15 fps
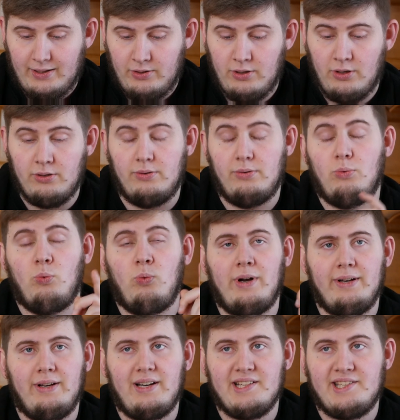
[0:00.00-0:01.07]
Now,
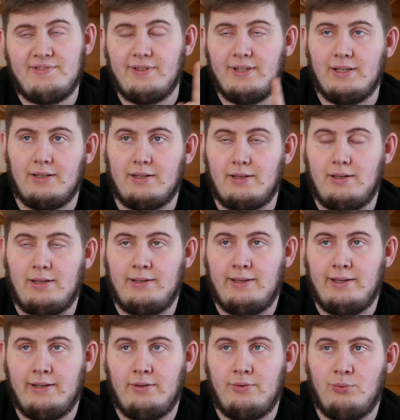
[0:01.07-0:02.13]
one last thing, and
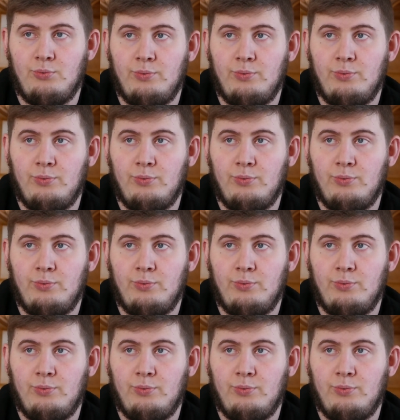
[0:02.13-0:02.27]
then